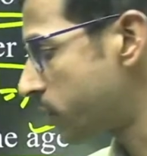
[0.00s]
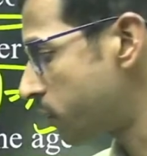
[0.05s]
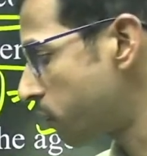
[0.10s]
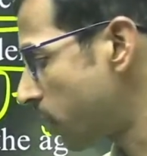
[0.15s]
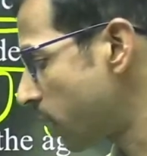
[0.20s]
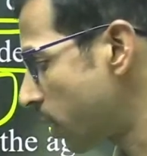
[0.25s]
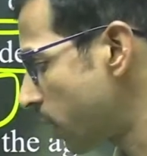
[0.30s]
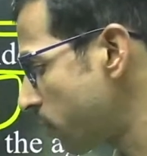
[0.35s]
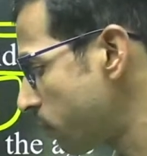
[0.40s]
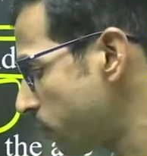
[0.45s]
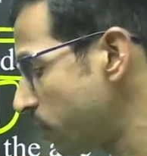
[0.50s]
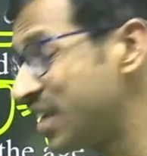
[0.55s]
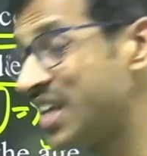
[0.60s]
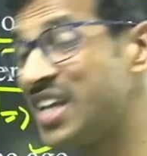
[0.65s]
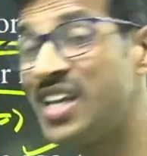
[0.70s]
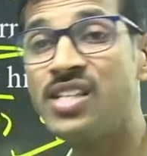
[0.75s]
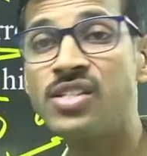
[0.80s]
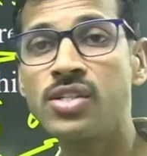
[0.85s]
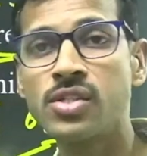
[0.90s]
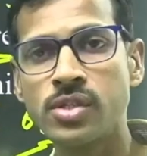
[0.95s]
Fund of
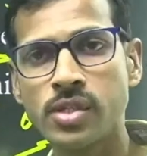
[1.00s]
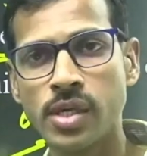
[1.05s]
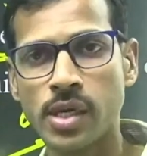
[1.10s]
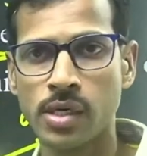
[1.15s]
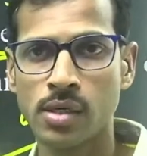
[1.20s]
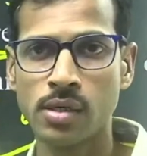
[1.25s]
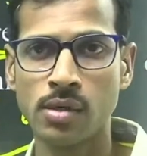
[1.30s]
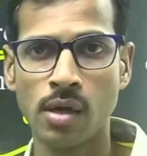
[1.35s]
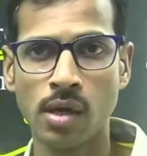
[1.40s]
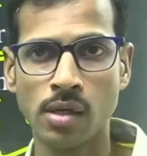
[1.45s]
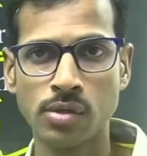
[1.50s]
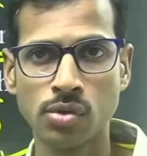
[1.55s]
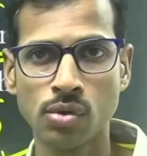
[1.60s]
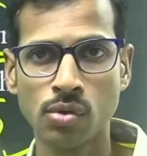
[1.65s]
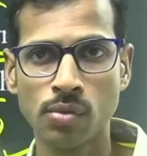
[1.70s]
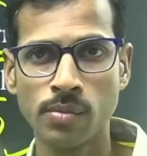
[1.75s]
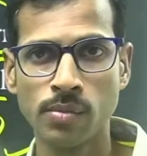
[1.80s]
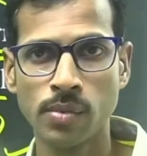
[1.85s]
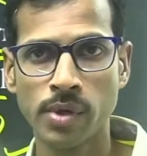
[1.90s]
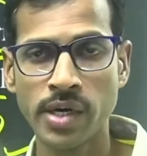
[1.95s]
each state also,
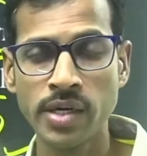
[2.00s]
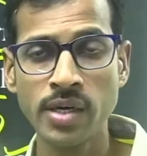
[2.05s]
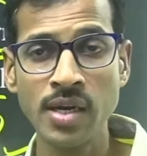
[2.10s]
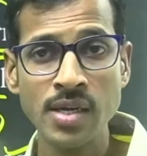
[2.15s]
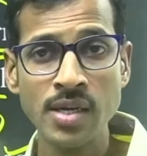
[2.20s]
right?